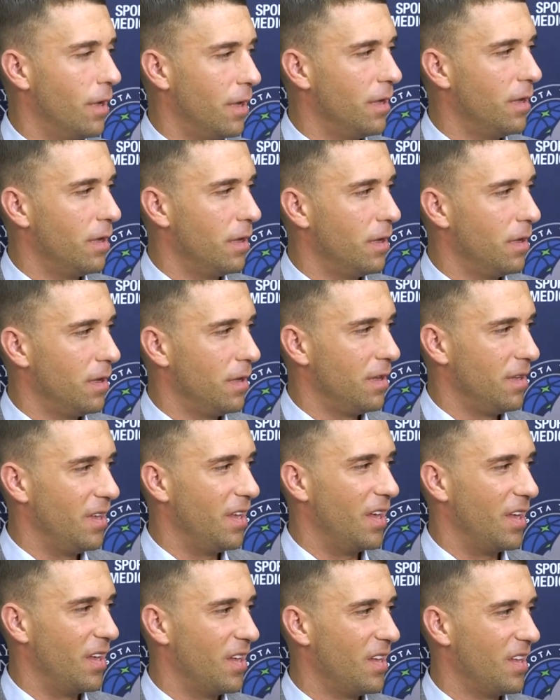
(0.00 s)
a couple of games,
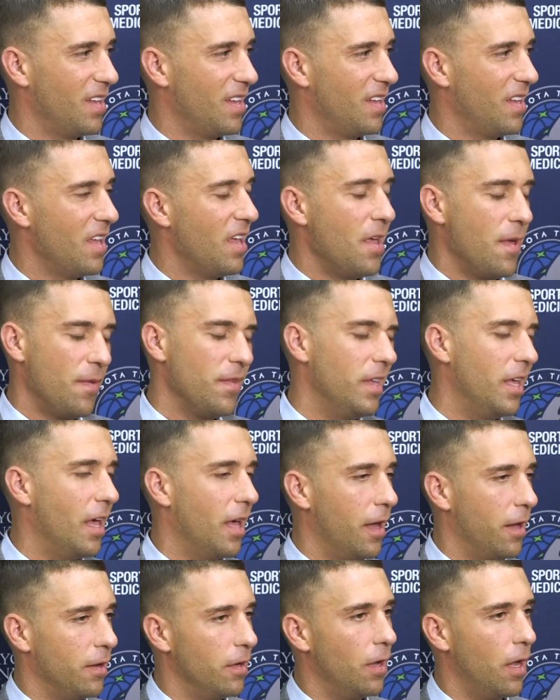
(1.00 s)
does that you stay with
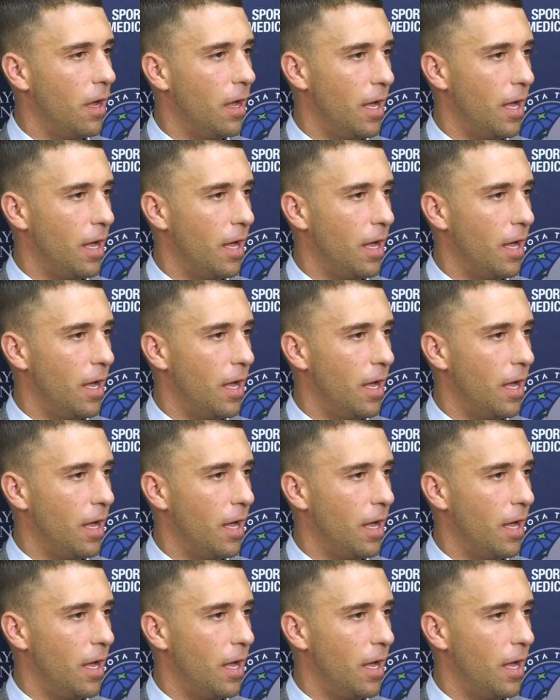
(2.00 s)
it just